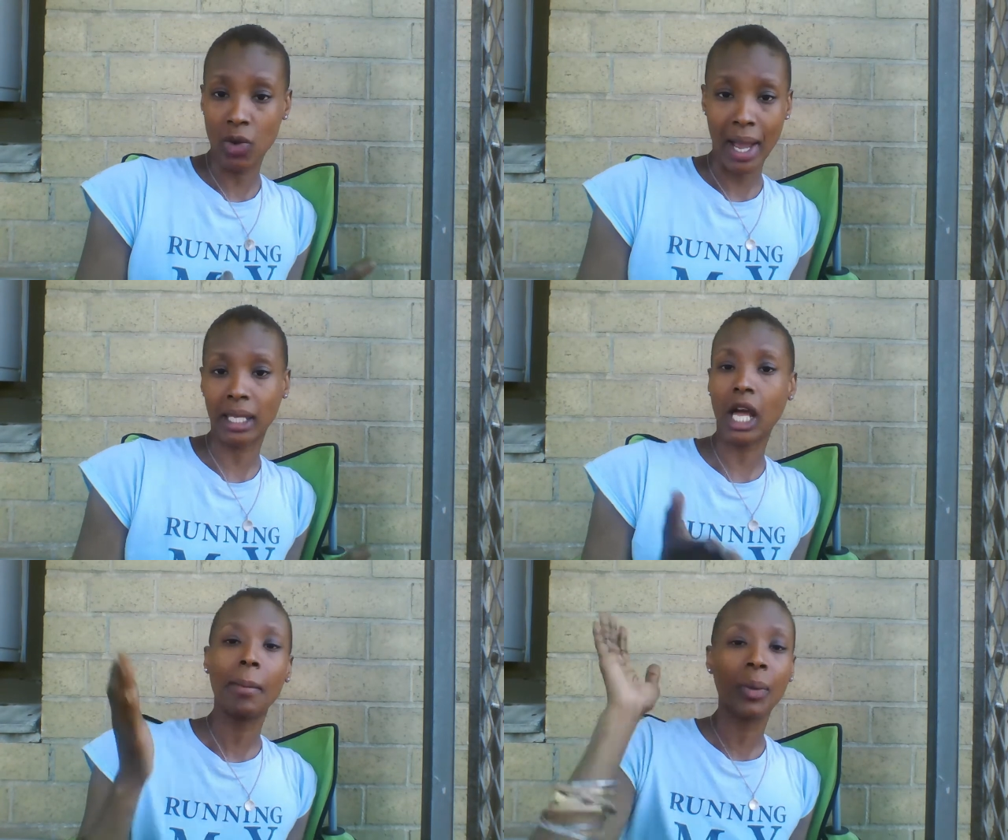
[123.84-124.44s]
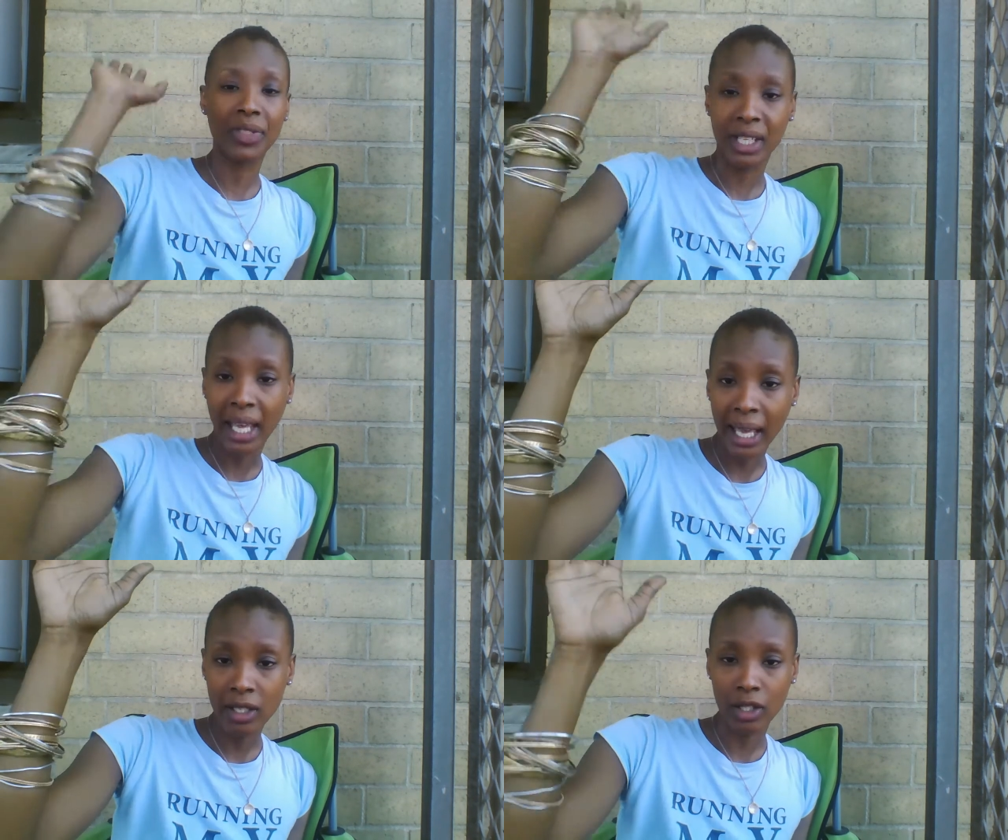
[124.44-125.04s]
and you had to come up with an
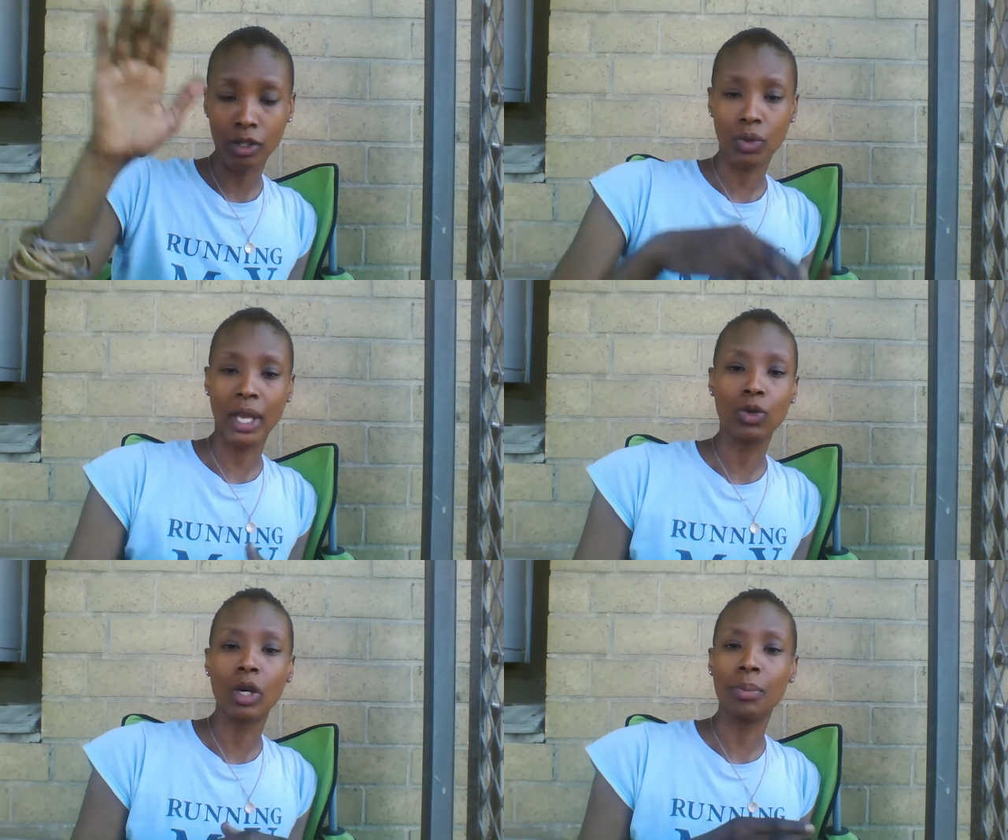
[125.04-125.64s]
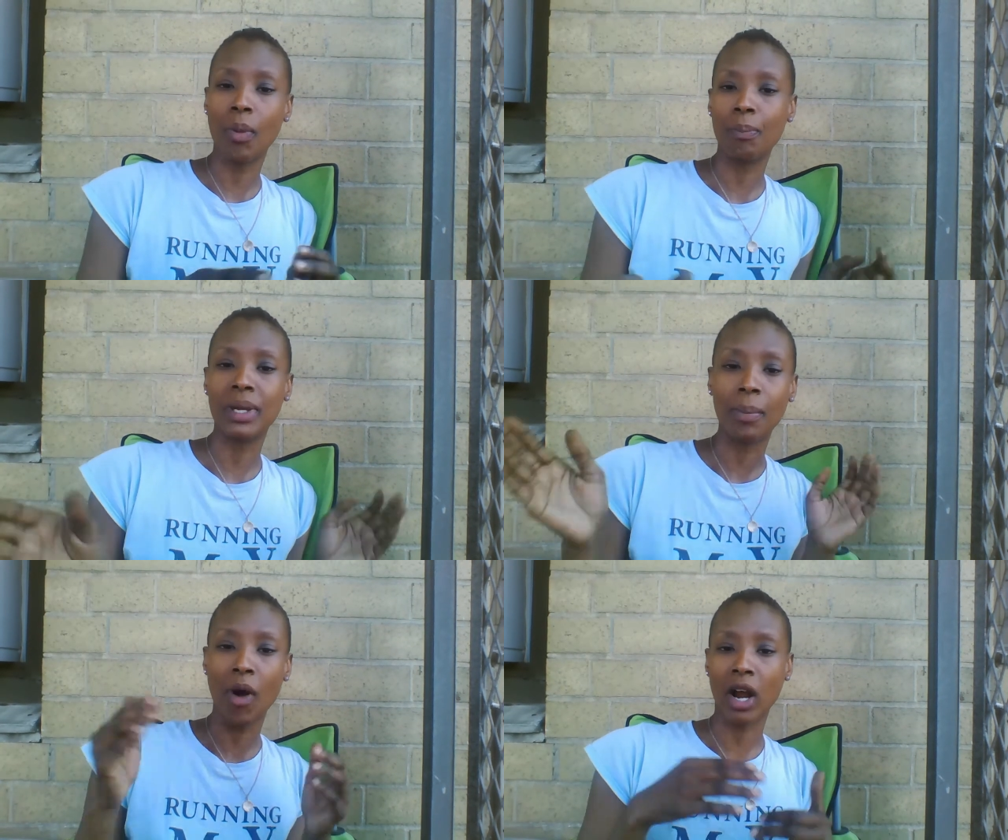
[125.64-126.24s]
answer so that you can
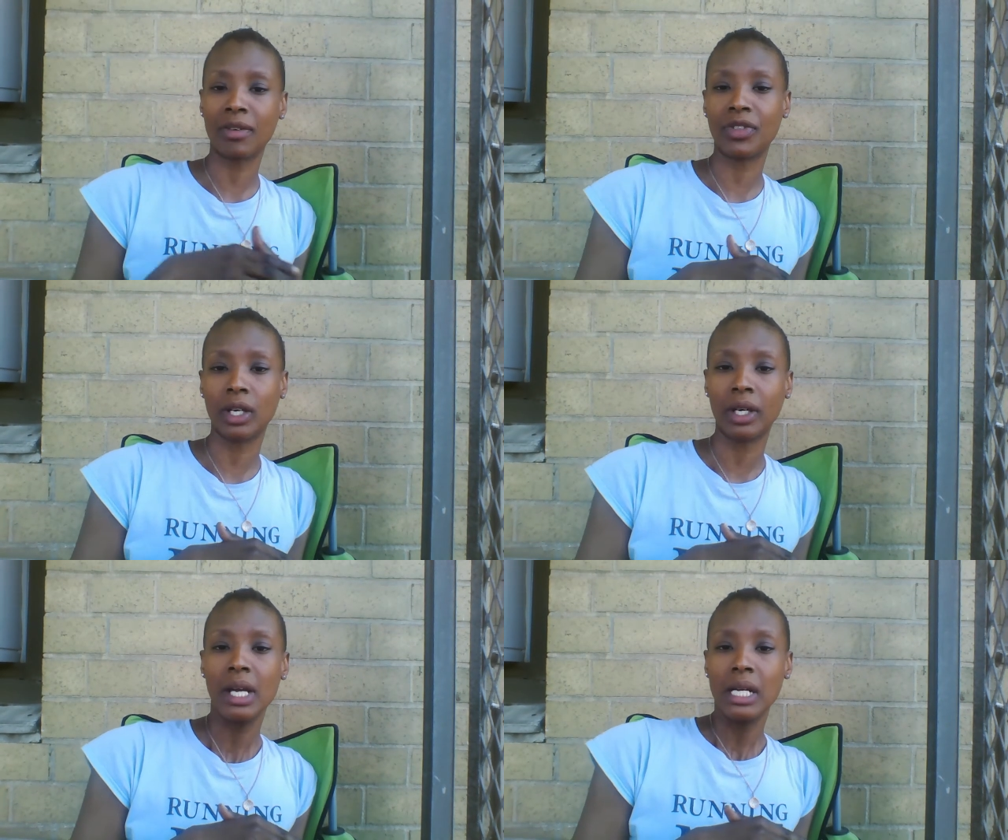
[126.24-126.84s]
be a part of the